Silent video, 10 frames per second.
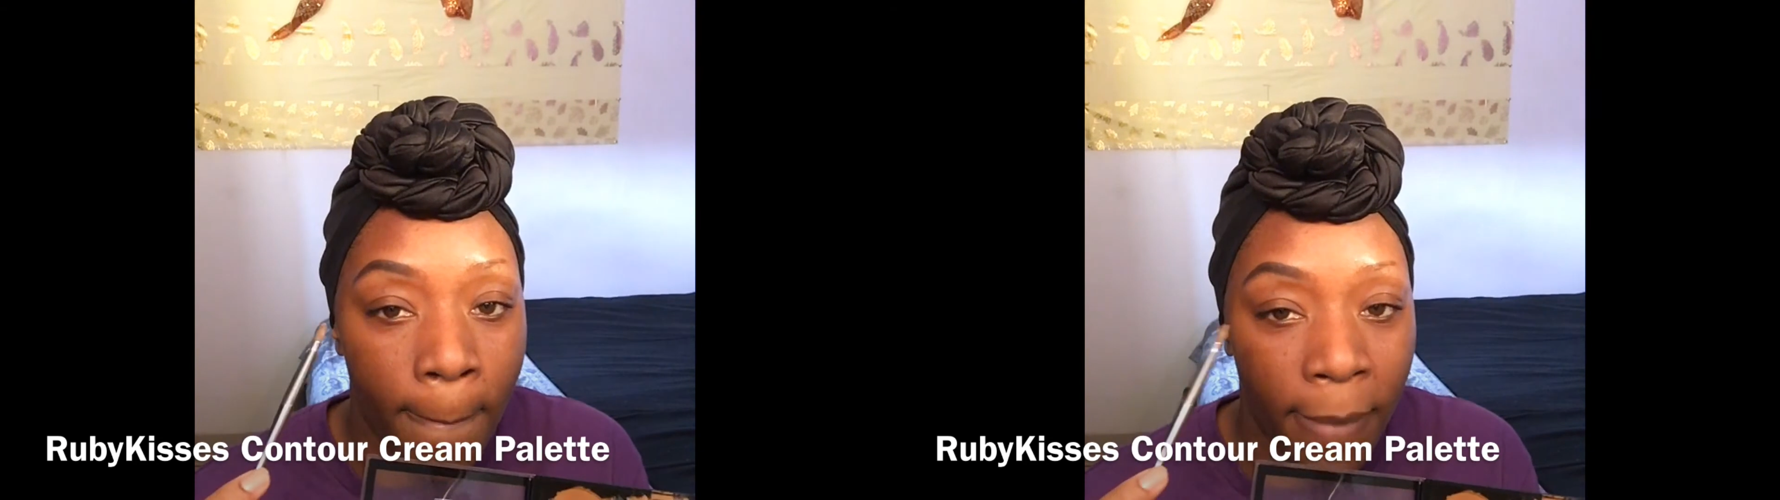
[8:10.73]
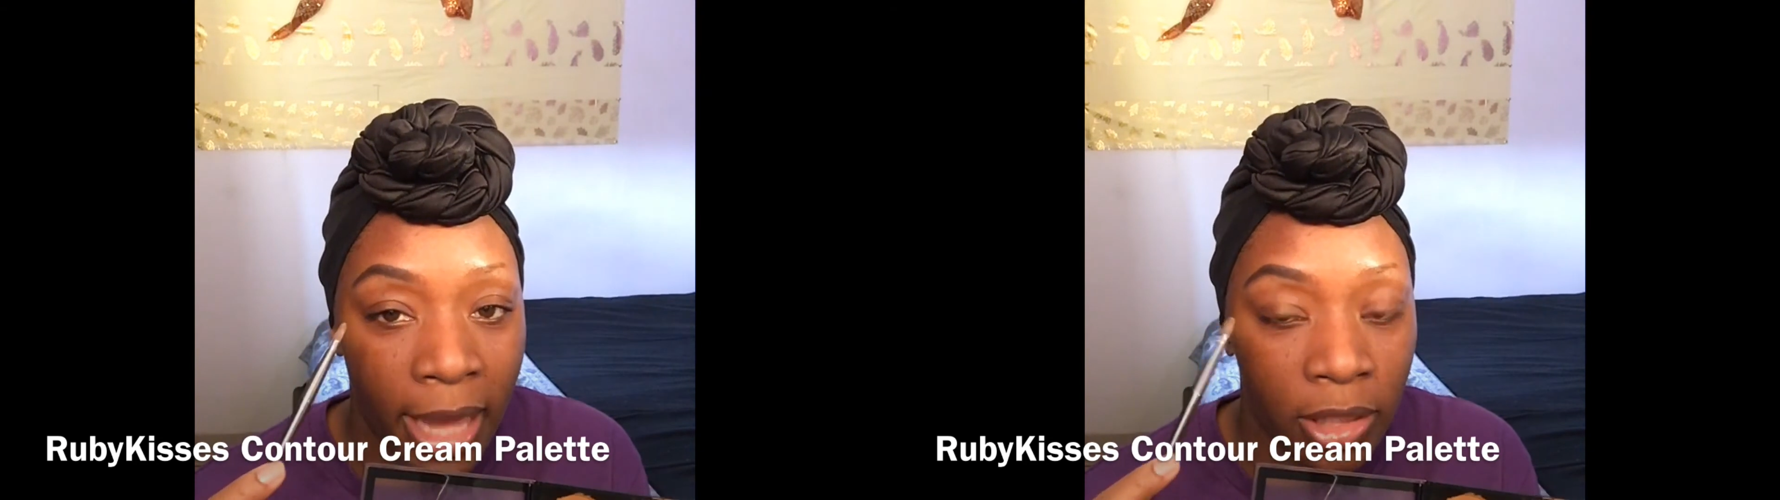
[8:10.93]

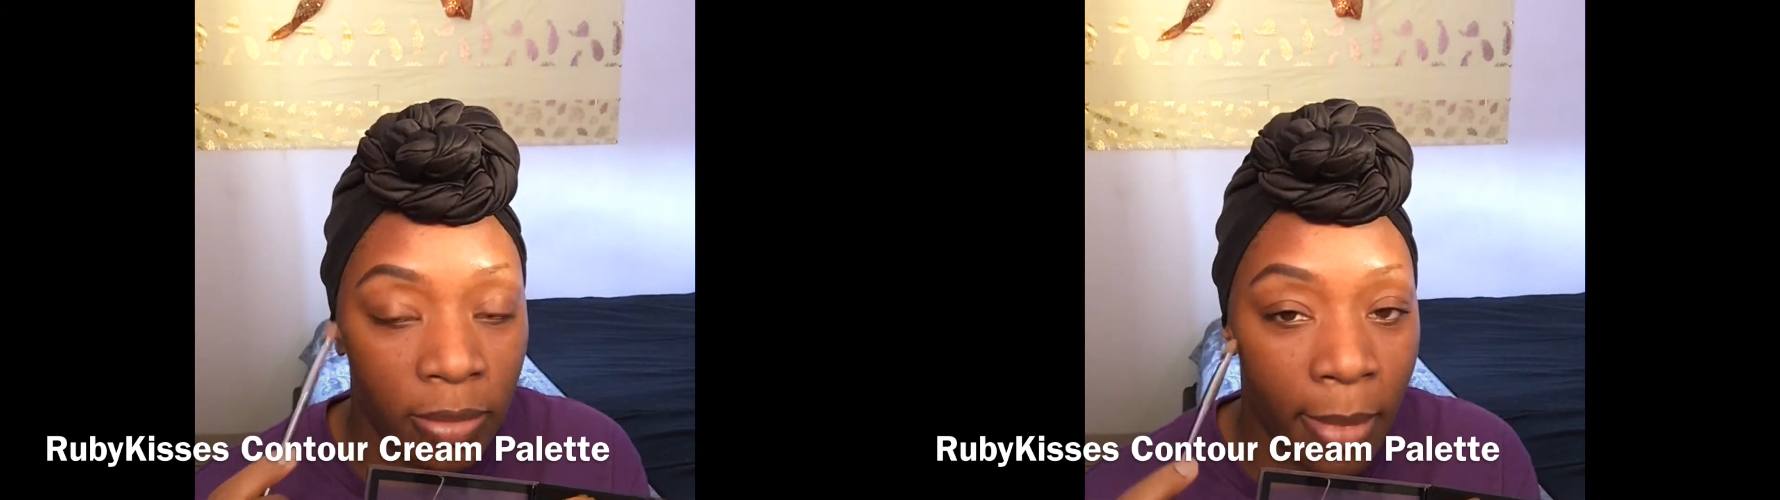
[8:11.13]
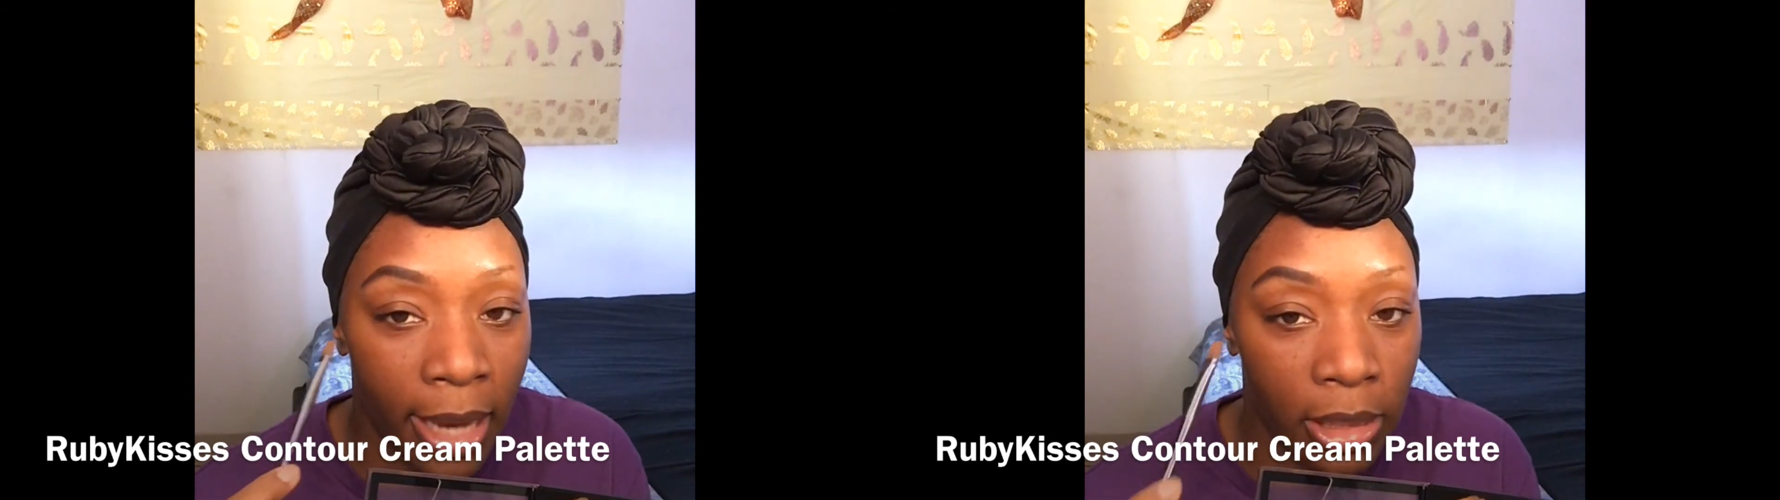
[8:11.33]

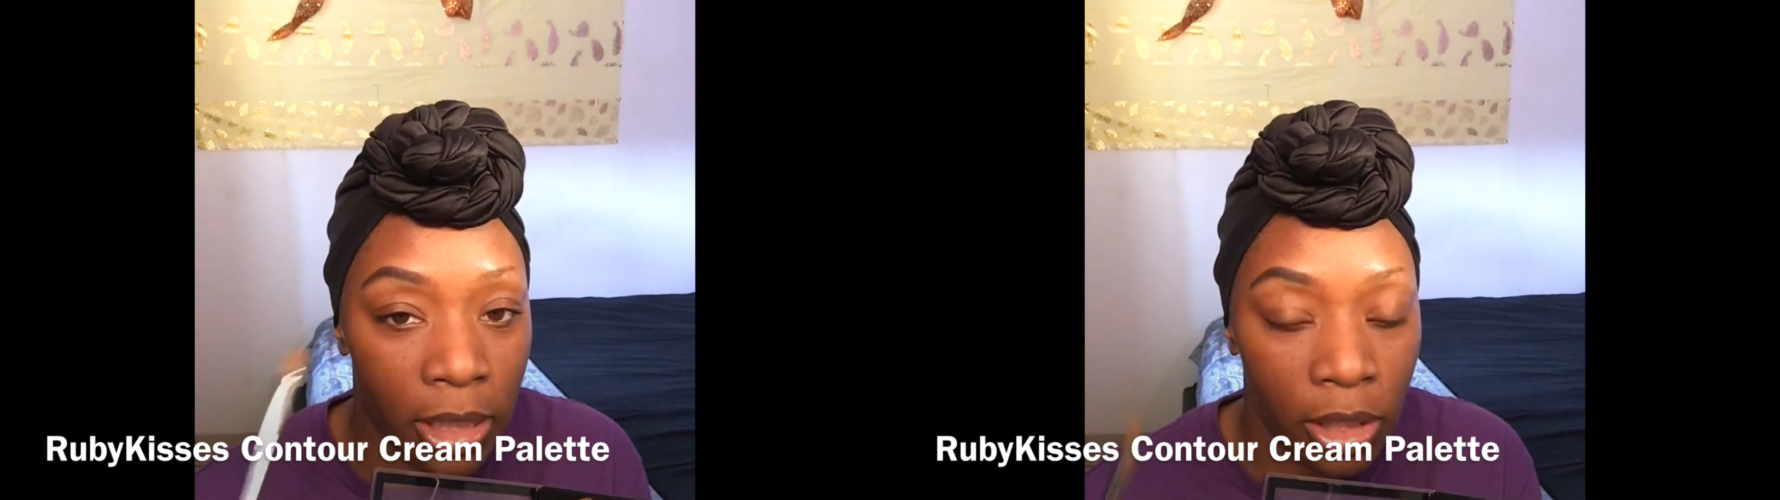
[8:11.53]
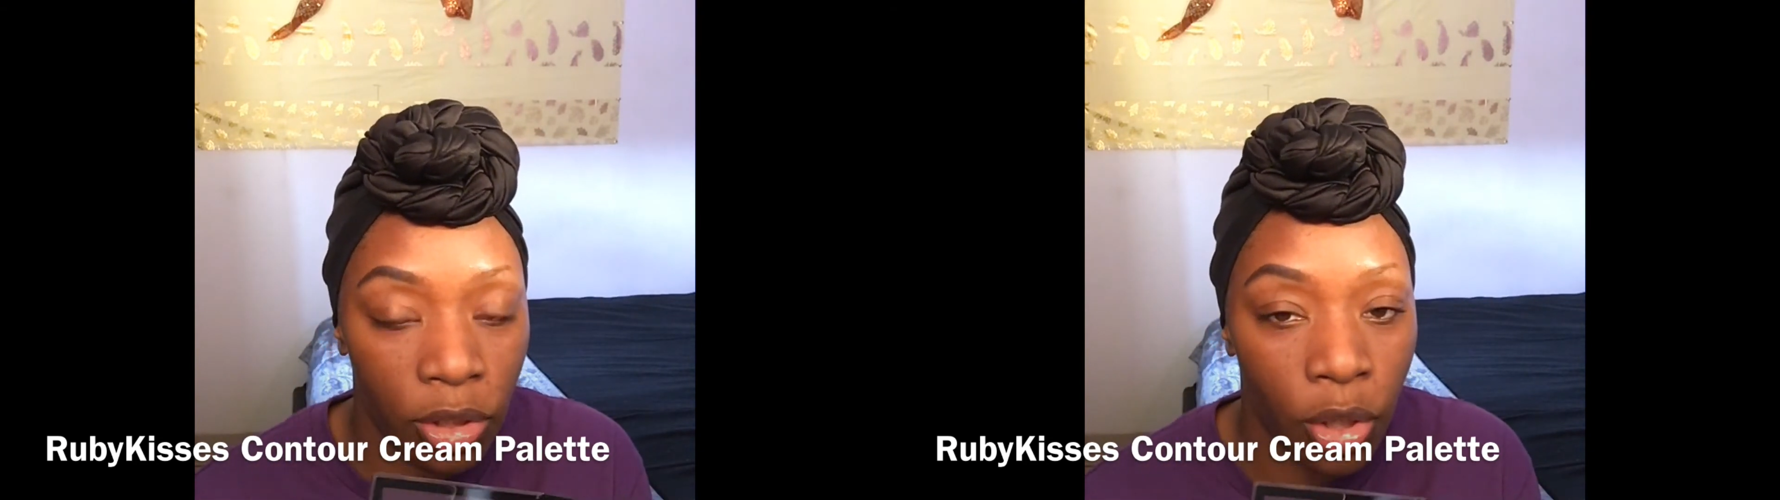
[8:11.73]
match my
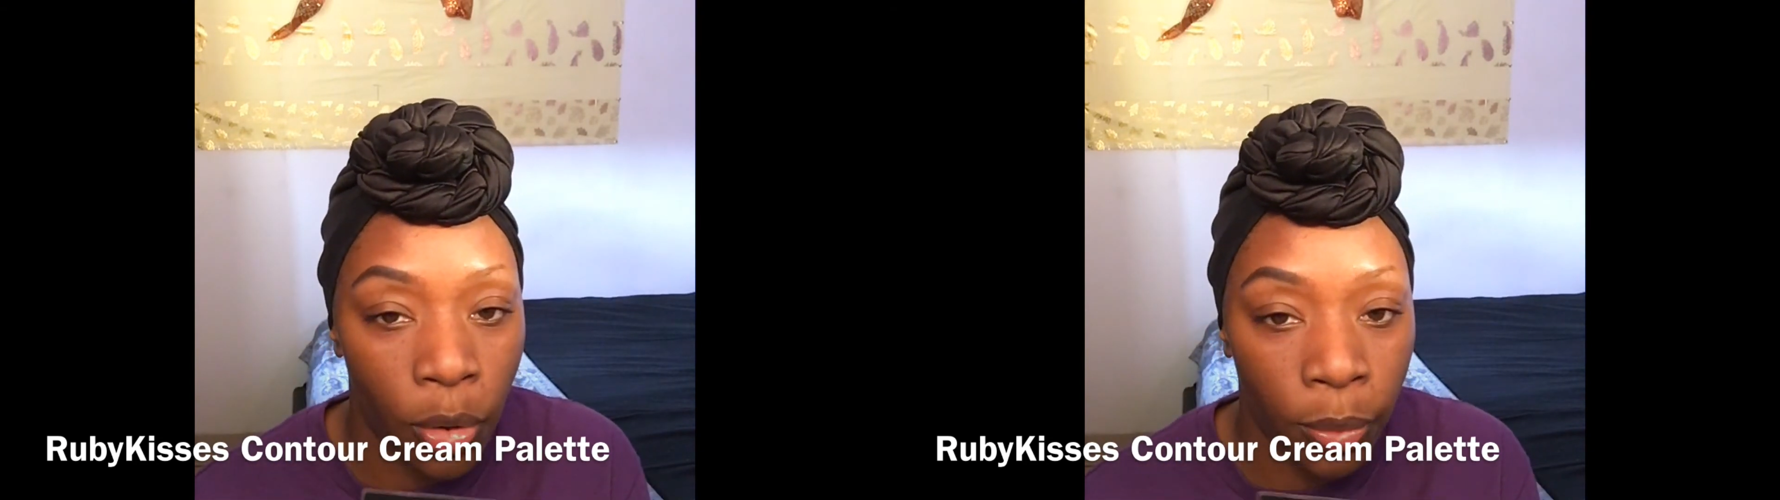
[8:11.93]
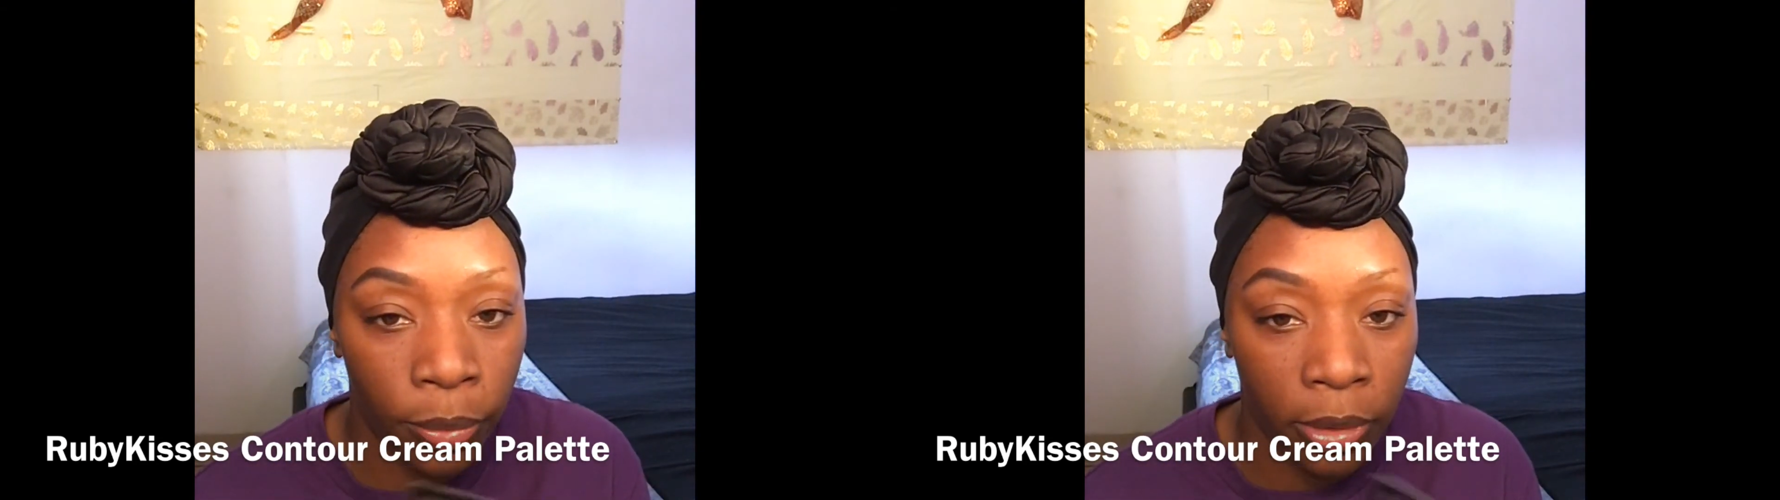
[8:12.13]
skin
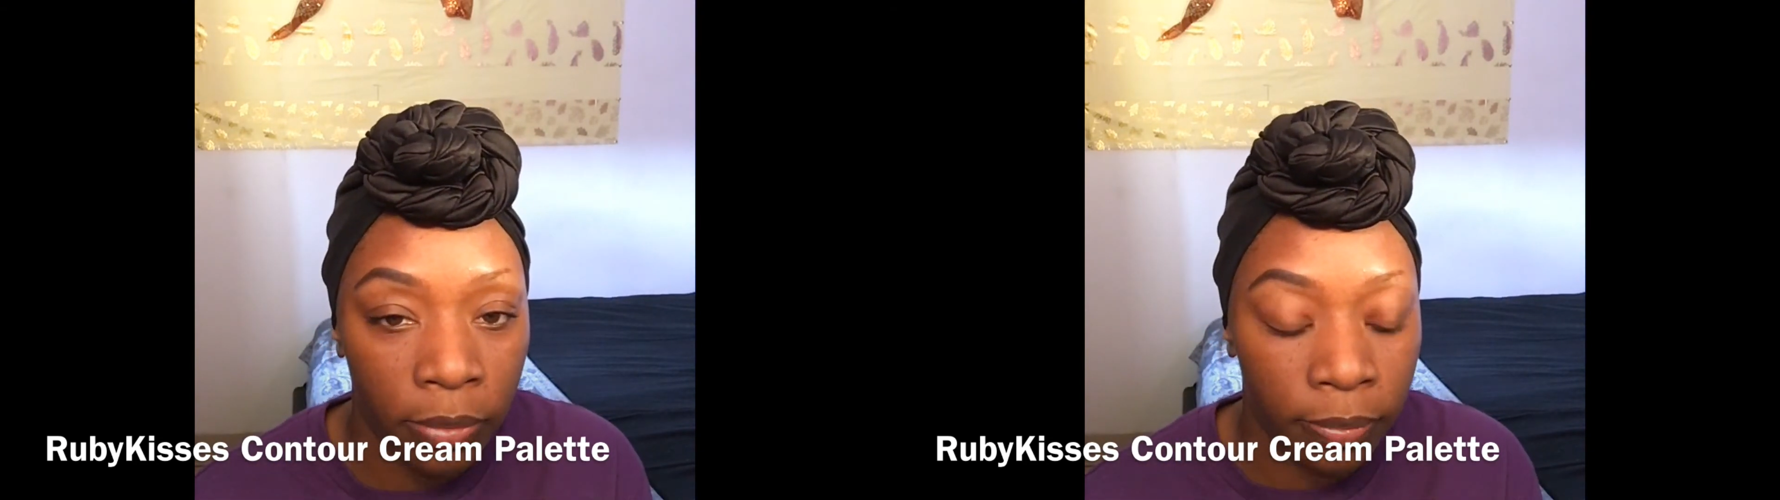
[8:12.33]
tone.